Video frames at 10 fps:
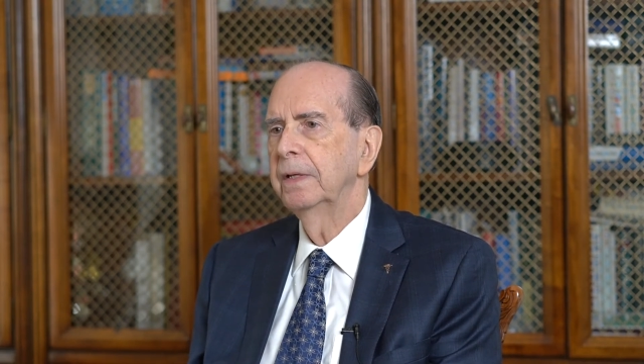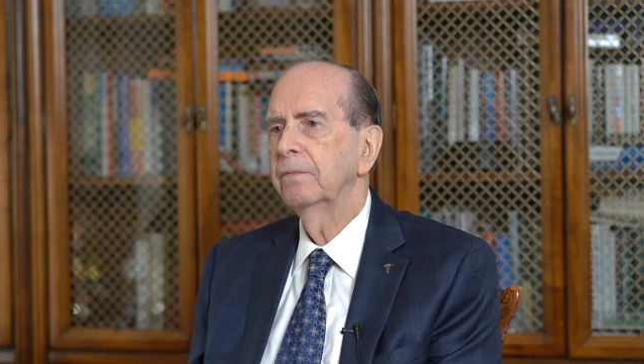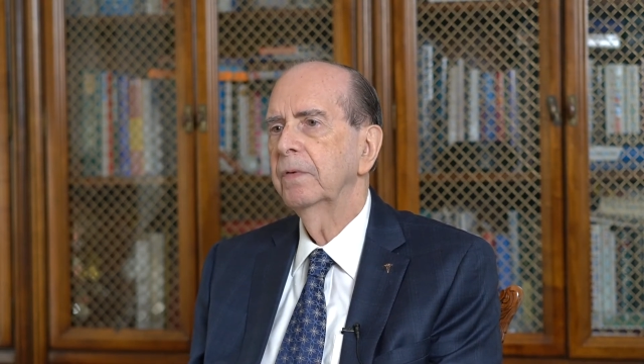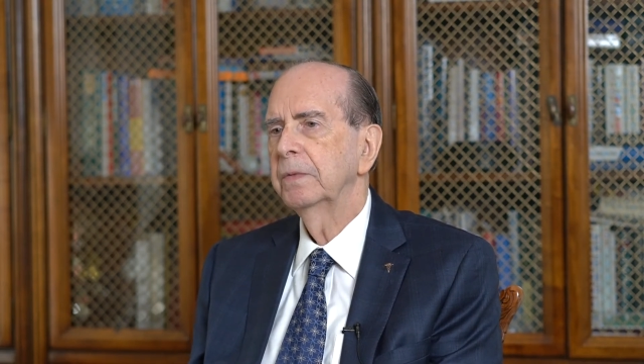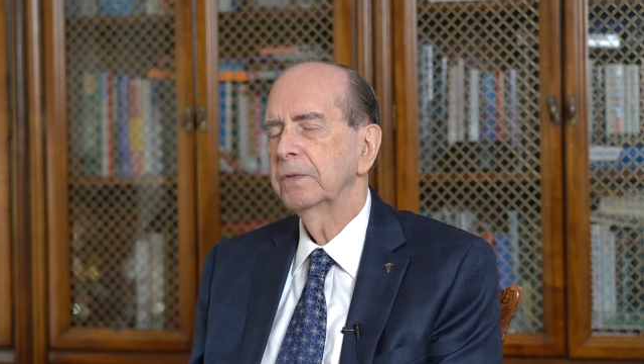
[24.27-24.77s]
and
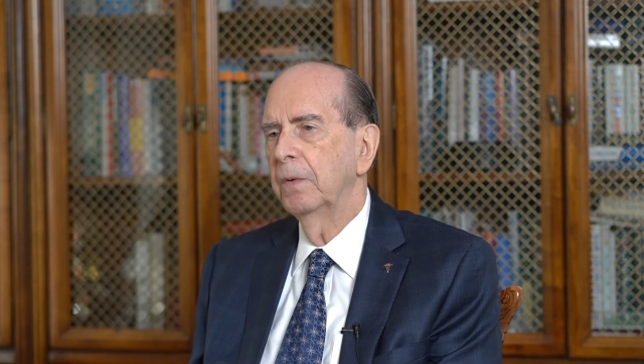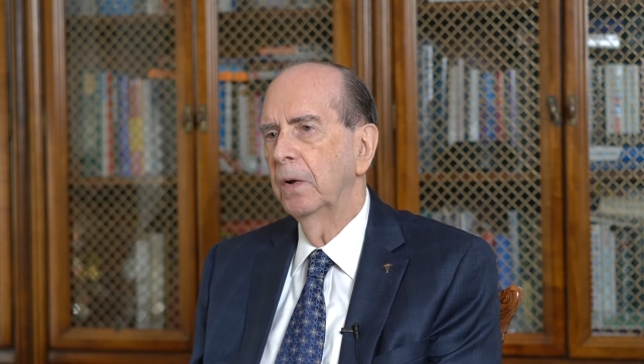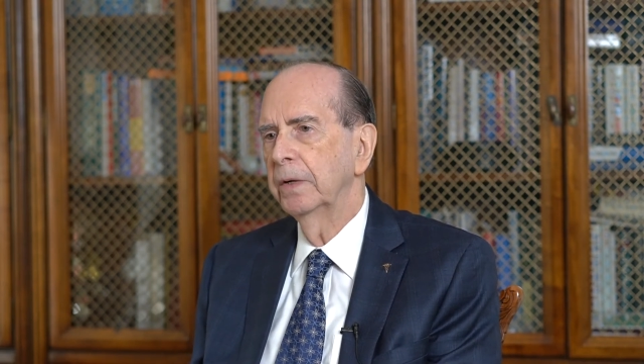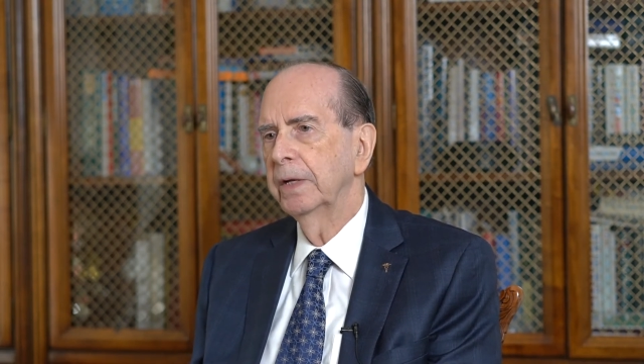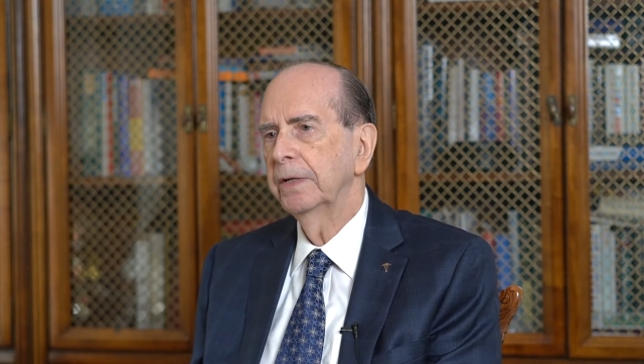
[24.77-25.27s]
from the small
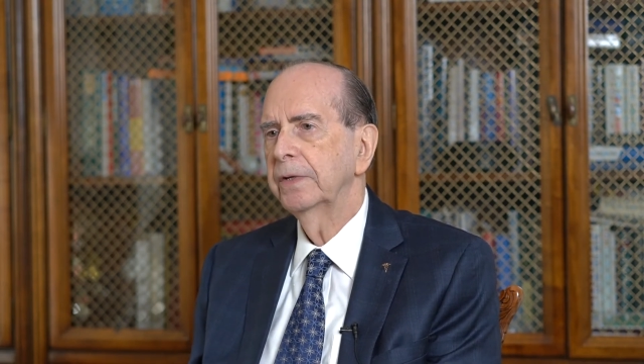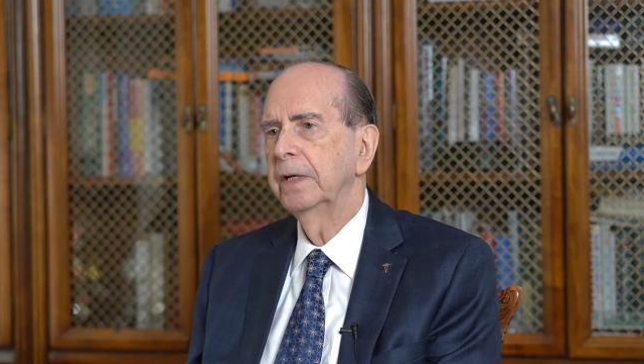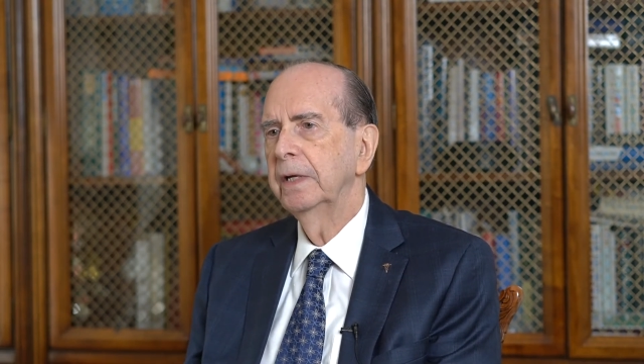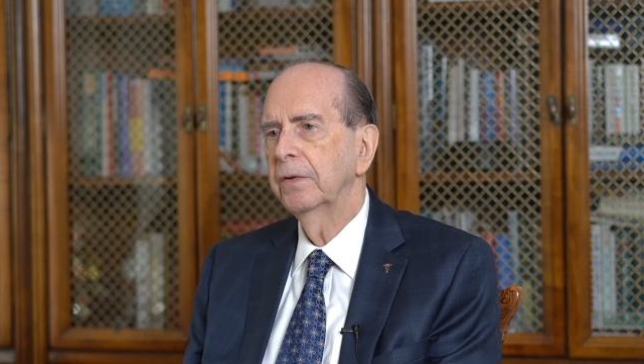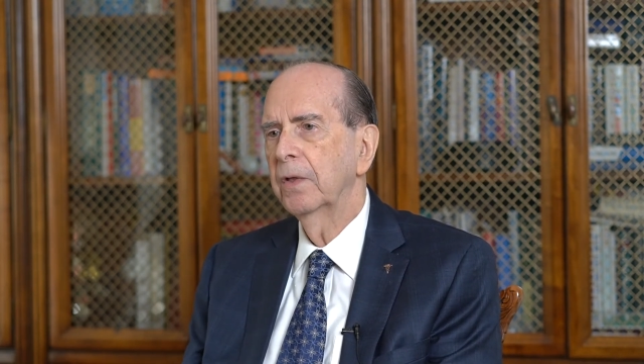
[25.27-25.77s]
intestine
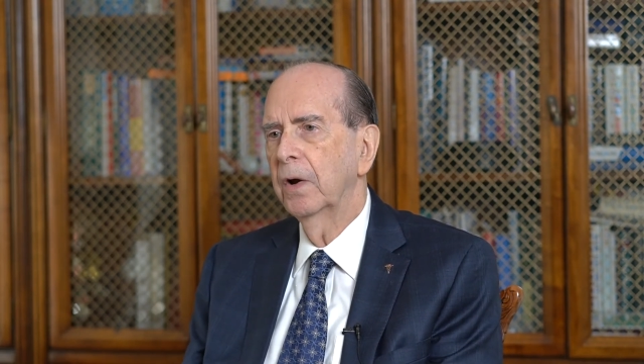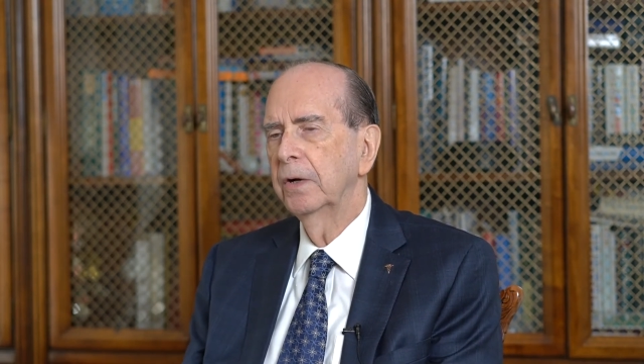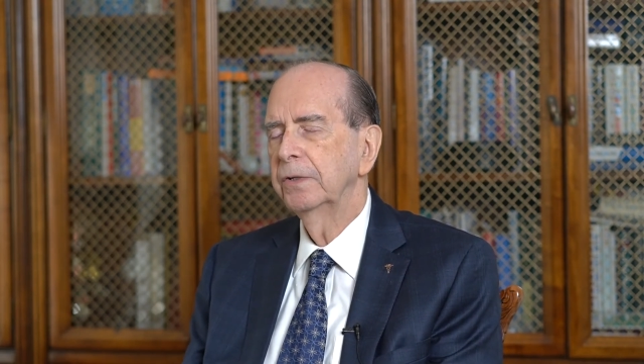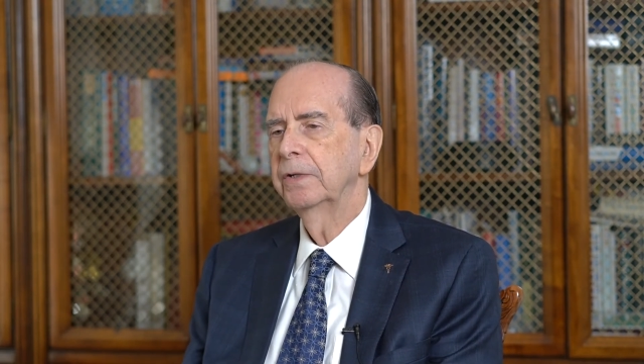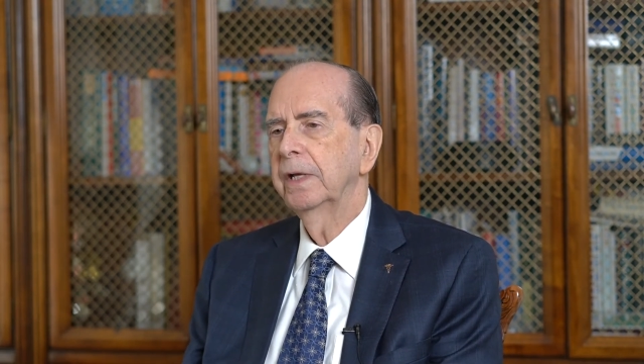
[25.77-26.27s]
into the
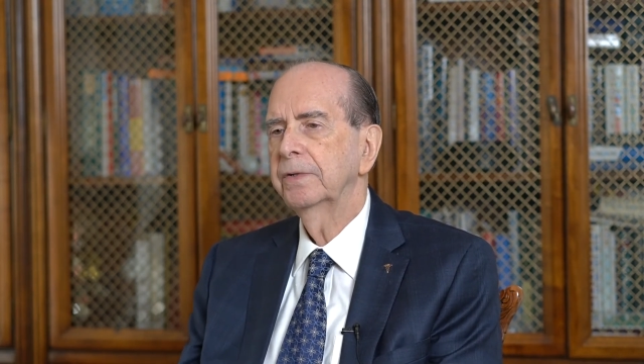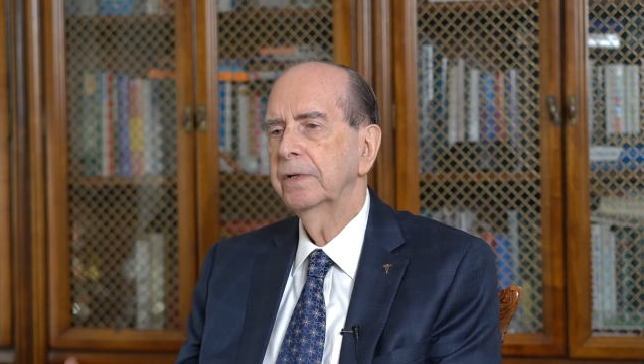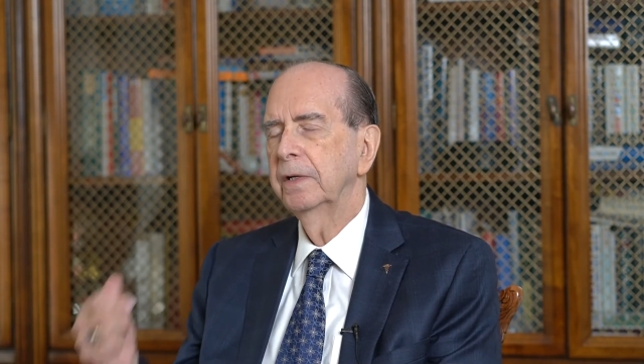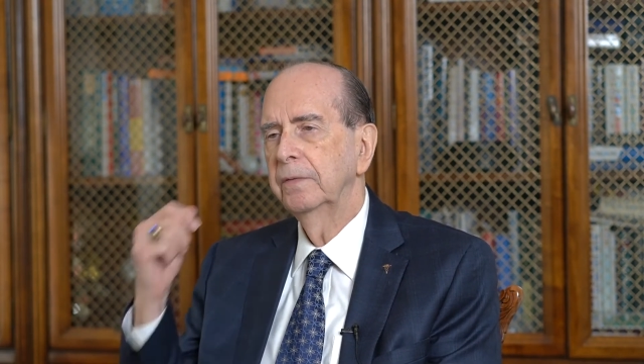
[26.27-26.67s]
large intestine,